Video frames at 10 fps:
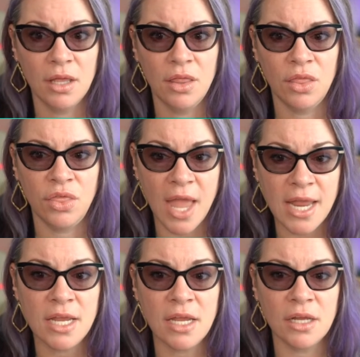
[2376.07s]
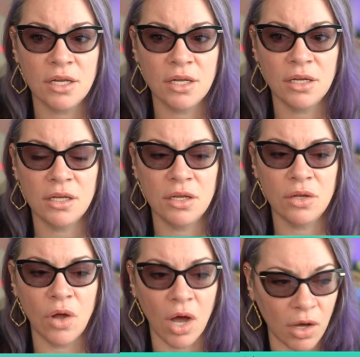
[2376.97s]
They
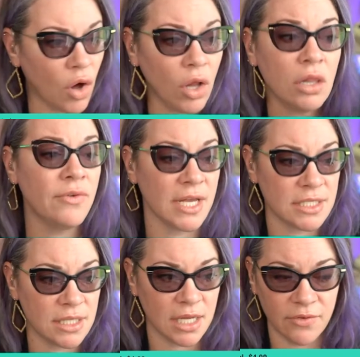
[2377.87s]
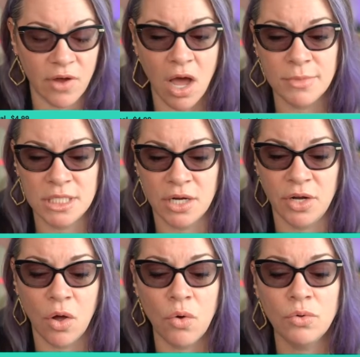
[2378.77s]
uh, all of us that give
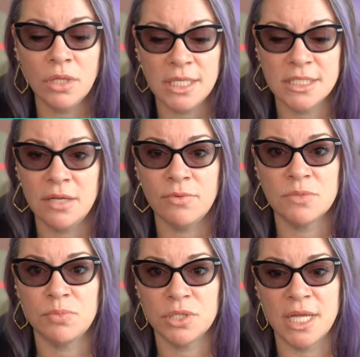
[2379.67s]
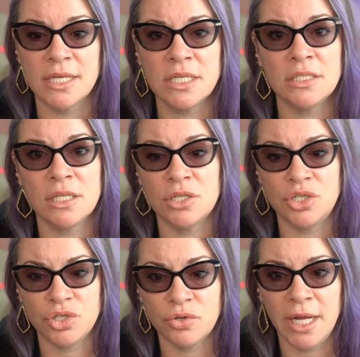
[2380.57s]
commentary only see what's presented to the
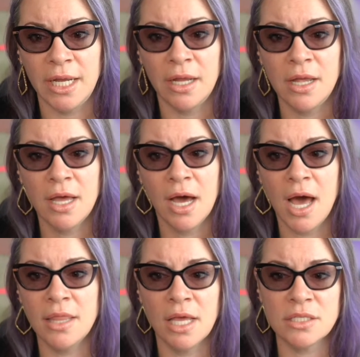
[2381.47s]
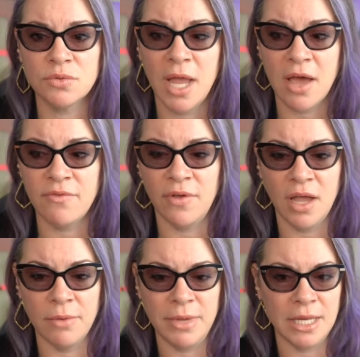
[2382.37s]
jury unless we have
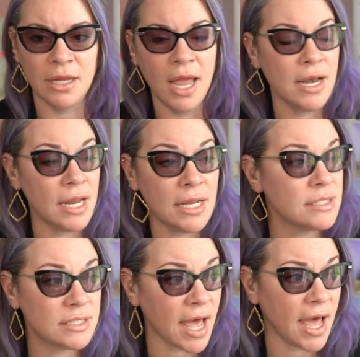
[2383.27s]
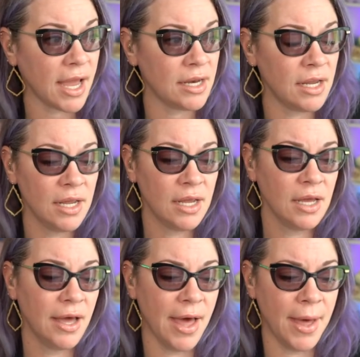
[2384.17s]
i mean an inside
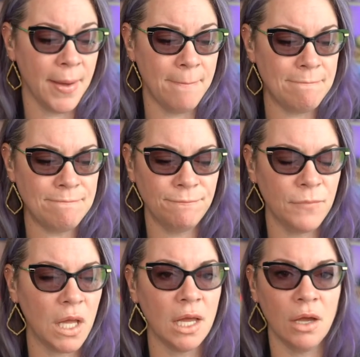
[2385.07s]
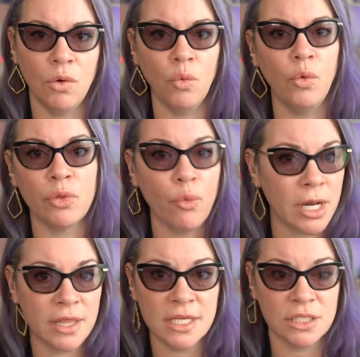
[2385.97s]
um, with one
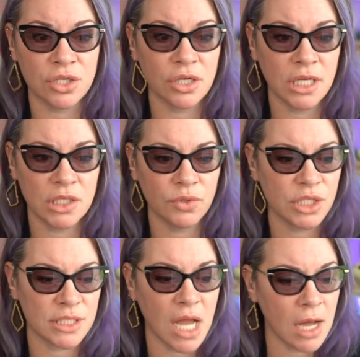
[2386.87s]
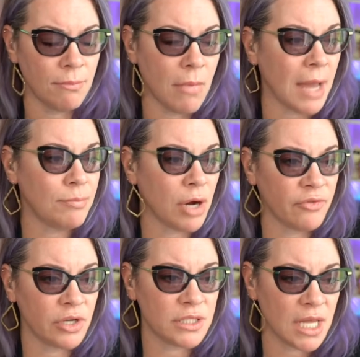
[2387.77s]
of these attorneys which is not my
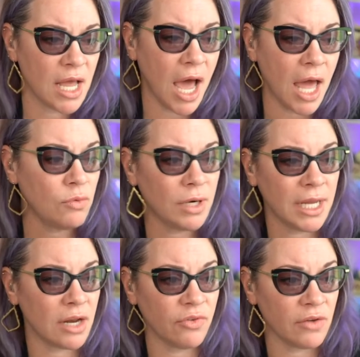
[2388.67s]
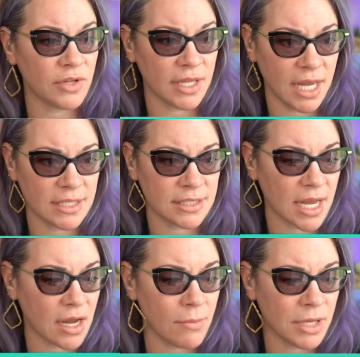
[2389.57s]
preference i don't want to get involved in the cases i
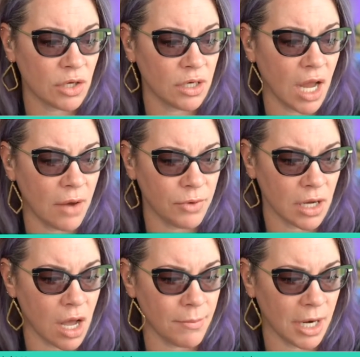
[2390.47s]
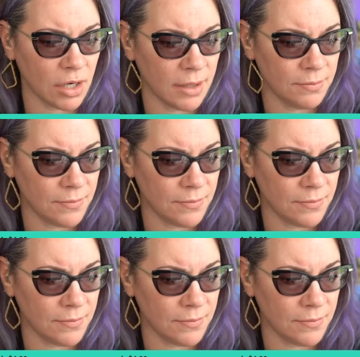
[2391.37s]
comment on i want to comment on it